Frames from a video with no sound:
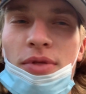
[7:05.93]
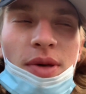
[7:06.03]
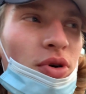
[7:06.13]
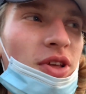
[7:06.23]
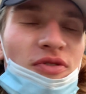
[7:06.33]
The
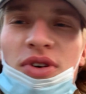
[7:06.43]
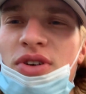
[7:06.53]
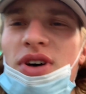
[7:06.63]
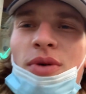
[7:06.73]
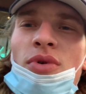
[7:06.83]
body's feeling
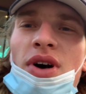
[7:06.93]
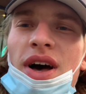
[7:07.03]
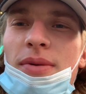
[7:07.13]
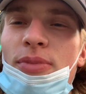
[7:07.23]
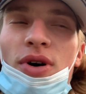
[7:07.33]
good, I won't lie,
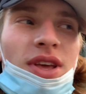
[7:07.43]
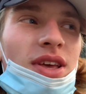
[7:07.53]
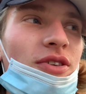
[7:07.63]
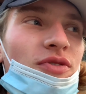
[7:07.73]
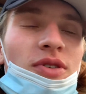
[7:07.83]
the body
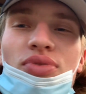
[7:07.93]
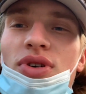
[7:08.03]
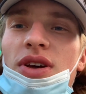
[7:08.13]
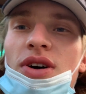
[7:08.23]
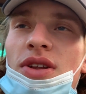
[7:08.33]
is feeling
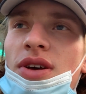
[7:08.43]
pretty good.